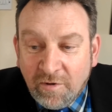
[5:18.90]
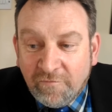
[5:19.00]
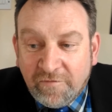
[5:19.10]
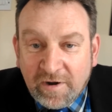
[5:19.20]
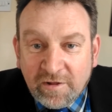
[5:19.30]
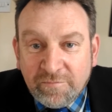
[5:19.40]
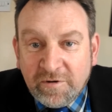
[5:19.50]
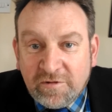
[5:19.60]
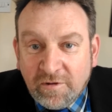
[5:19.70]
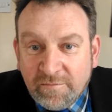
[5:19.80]
fellas
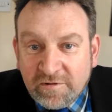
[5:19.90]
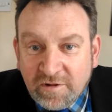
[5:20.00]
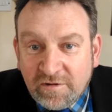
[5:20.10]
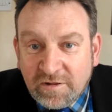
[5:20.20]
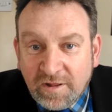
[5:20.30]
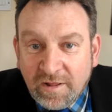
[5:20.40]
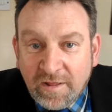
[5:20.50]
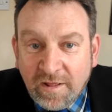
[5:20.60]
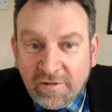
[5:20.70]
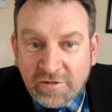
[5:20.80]
with summonses,
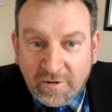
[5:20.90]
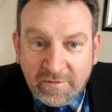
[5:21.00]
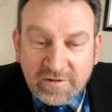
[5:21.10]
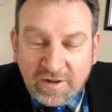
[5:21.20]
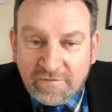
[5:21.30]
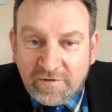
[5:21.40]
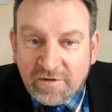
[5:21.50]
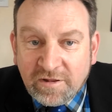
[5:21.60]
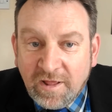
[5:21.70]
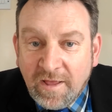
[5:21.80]
summons
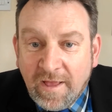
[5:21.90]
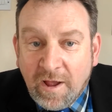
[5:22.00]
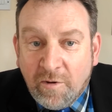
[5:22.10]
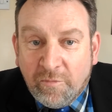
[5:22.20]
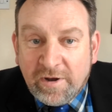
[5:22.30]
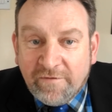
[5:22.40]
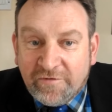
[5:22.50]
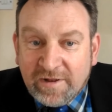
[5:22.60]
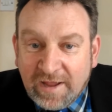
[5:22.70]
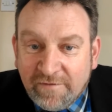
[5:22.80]
servers, with
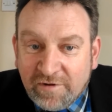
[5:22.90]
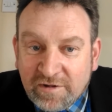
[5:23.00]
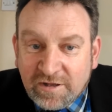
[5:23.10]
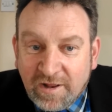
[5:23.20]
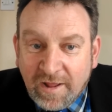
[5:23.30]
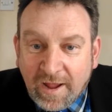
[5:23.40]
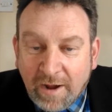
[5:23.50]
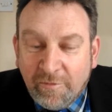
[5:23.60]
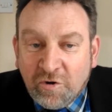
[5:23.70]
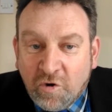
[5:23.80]
affidavits
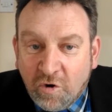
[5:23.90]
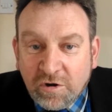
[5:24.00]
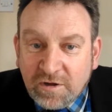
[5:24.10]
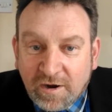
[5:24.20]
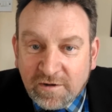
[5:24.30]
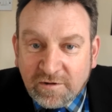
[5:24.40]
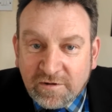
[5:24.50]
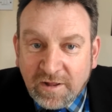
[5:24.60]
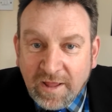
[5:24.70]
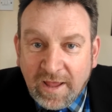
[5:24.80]
and with court
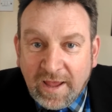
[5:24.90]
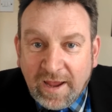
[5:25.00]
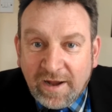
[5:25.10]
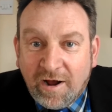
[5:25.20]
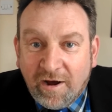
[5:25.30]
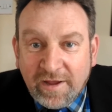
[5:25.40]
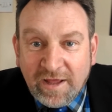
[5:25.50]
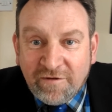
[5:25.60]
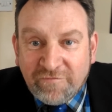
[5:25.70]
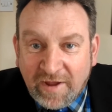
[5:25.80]
orders, in
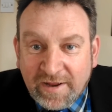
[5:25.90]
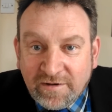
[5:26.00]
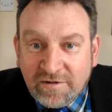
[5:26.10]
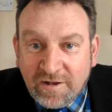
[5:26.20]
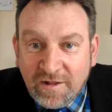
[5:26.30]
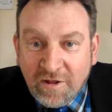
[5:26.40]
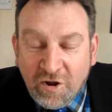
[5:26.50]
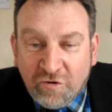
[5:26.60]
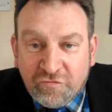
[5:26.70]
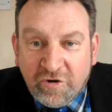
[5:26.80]
high-ace vans,
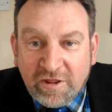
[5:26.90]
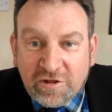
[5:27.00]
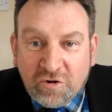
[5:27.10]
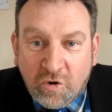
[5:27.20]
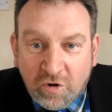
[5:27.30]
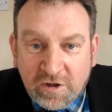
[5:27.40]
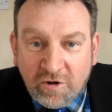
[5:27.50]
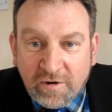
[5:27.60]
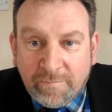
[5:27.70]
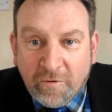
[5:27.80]
dressed totally
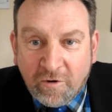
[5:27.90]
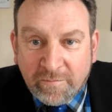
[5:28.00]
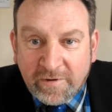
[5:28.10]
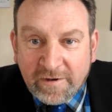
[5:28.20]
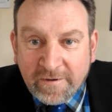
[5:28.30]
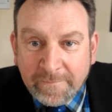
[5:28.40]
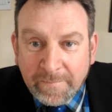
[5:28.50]
inappropriate,